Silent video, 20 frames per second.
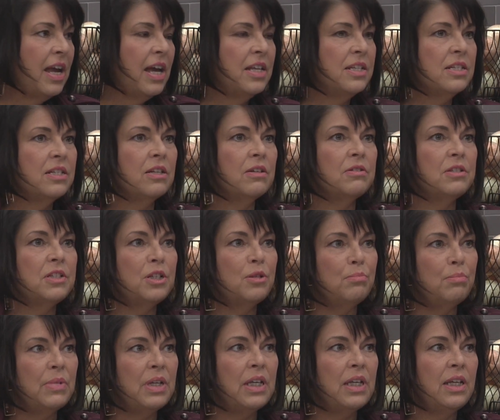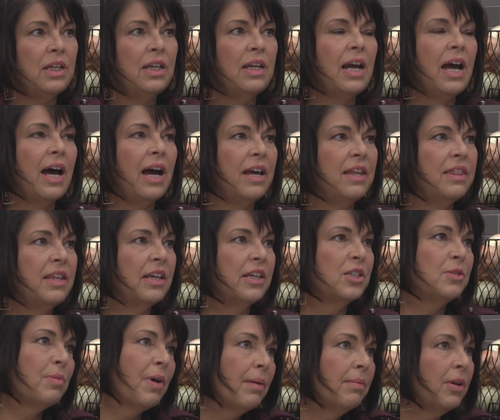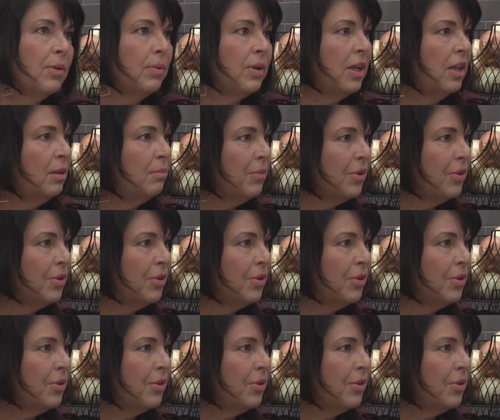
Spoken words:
And so to me, I think it's probably one of the